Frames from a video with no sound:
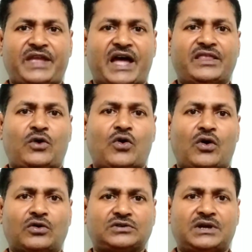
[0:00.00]
and the
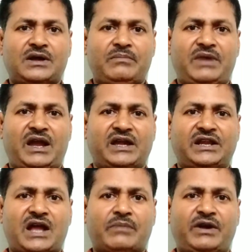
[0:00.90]
court may
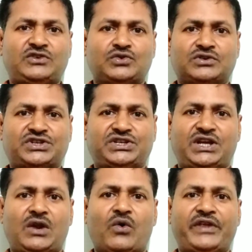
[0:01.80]
in every suit
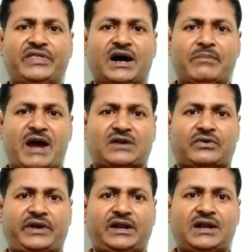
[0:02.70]
deal with the
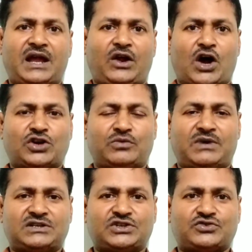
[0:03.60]
matter in
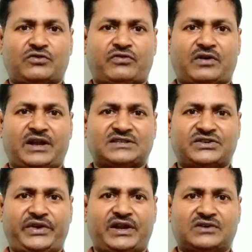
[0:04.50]
controversy so far as
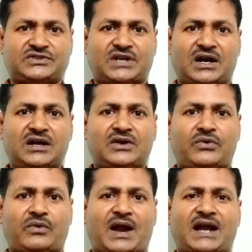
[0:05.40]
regards the
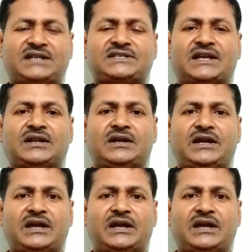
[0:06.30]
rights and